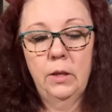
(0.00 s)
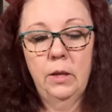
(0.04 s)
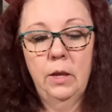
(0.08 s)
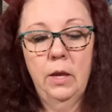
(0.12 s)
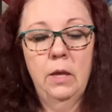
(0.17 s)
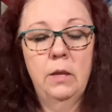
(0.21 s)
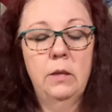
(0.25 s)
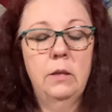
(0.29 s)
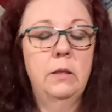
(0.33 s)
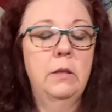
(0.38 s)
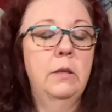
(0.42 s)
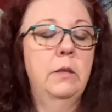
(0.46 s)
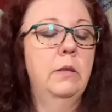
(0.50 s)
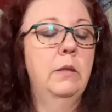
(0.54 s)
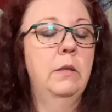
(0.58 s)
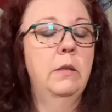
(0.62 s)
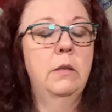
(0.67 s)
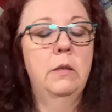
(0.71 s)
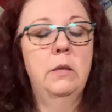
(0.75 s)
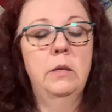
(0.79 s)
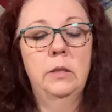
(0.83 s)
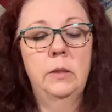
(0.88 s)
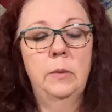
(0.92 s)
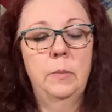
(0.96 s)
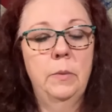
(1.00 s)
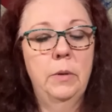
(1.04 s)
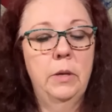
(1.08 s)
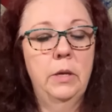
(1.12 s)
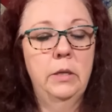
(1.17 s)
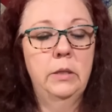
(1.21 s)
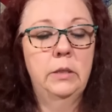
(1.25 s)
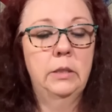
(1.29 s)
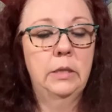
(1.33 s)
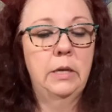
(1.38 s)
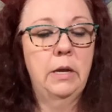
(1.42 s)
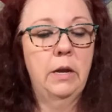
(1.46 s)
And this,
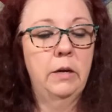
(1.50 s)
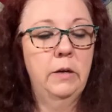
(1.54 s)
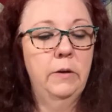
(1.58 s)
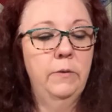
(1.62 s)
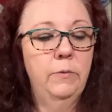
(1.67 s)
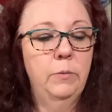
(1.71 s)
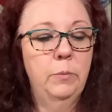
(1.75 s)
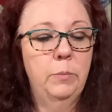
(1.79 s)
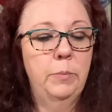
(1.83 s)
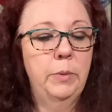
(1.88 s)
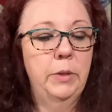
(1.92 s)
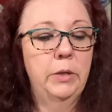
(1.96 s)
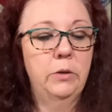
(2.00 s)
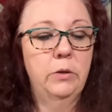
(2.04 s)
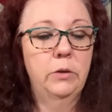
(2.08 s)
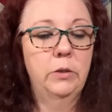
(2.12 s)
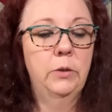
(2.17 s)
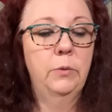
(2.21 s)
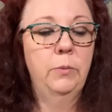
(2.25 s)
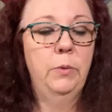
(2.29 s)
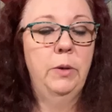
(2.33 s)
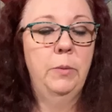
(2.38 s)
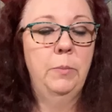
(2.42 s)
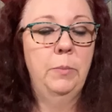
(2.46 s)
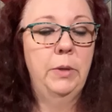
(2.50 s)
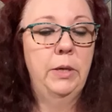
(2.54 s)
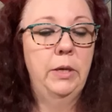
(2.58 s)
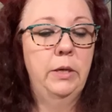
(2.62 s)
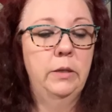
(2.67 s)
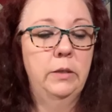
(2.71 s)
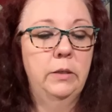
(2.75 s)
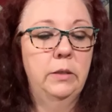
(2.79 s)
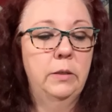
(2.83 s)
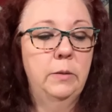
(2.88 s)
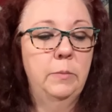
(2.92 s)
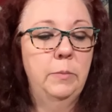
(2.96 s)
it's kind of a bittersweet
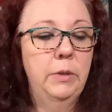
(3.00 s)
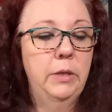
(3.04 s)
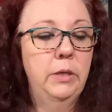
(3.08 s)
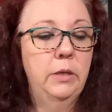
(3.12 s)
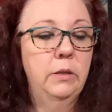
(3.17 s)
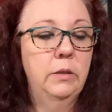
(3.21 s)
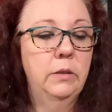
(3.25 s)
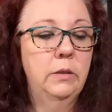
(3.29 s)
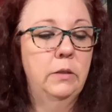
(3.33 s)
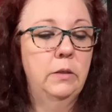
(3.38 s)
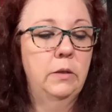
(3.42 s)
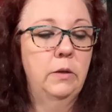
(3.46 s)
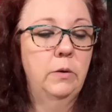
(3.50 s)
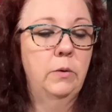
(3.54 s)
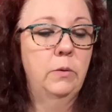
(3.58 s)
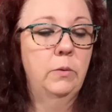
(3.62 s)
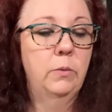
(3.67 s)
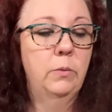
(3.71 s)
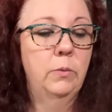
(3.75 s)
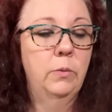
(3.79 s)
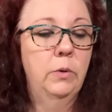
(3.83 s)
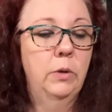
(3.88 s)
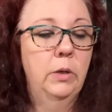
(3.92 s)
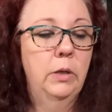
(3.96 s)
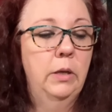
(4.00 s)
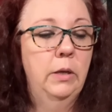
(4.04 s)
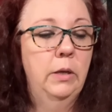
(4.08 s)
piece to me, and so